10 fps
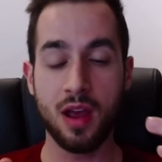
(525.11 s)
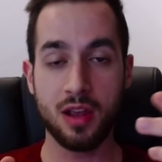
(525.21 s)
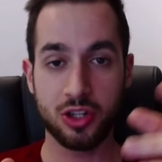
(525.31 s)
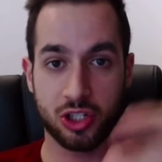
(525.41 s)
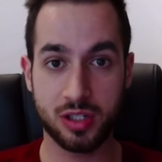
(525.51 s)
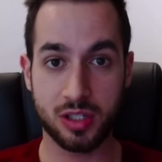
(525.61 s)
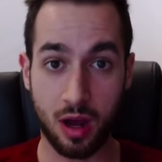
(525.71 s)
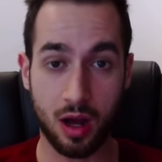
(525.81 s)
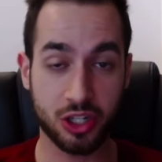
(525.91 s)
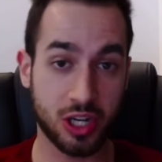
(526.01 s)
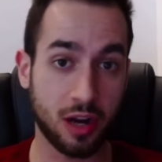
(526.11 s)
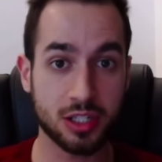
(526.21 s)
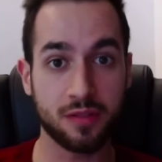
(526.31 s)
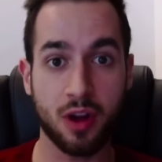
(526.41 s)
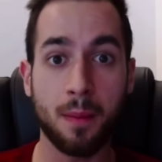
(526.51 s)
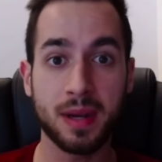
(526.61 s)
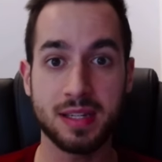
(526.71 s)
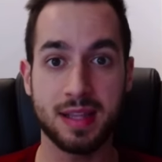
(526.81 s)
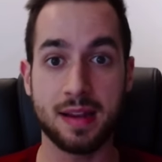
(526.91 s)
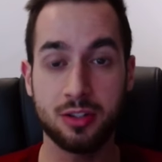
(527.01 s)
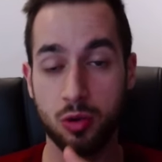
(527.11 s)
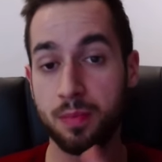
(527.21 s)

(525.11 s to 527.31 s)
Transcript: shares of companies that do